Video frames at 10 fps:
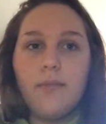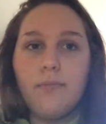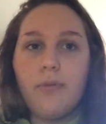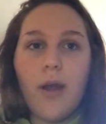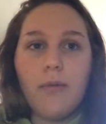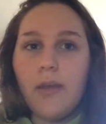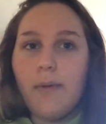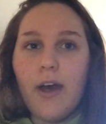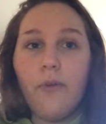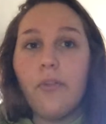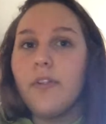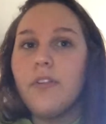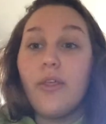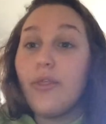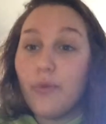probably about
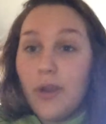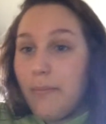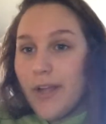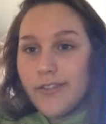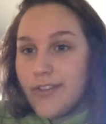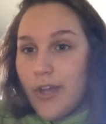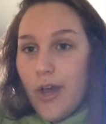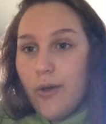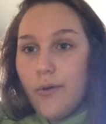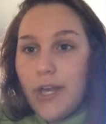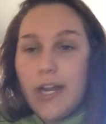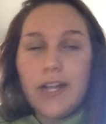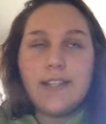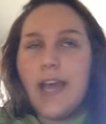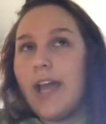3 months ago, and
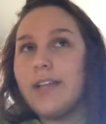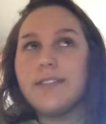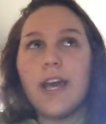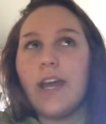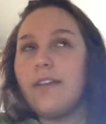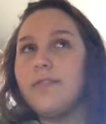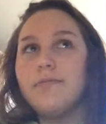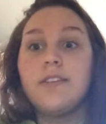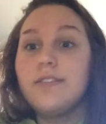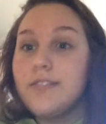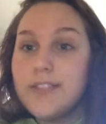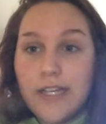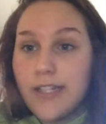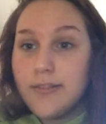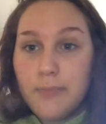it takes like 6